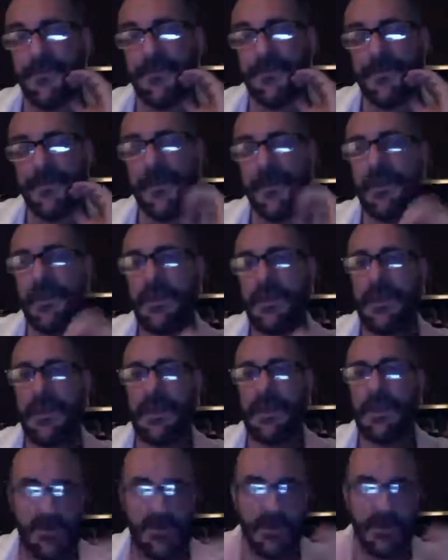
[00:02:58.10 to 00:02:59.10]
if you're
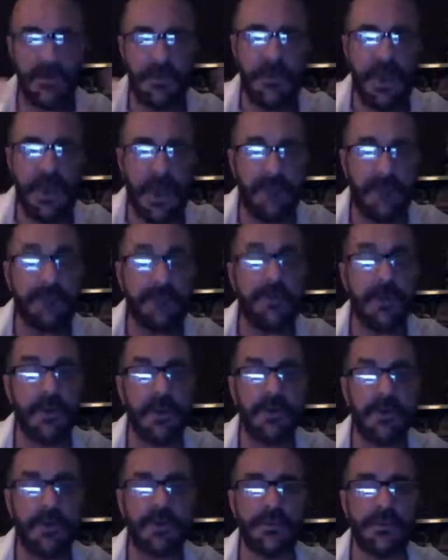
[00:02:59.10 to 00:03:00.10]
not versed,
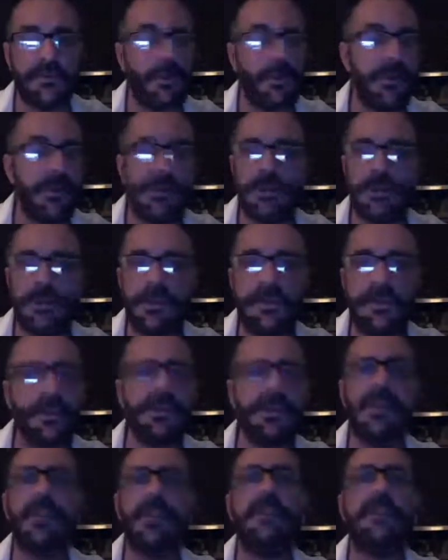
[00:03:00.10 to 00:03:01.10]
whether you believe in
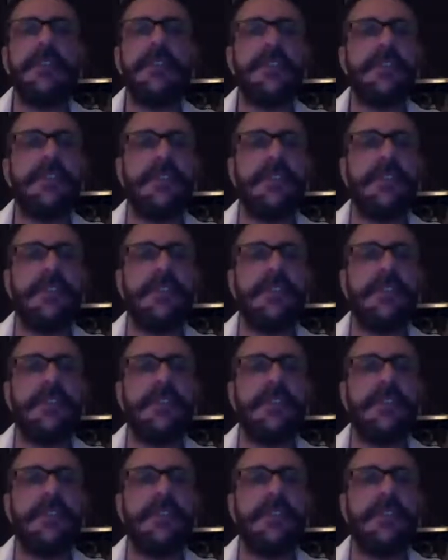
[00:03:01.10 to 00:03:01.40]
psychic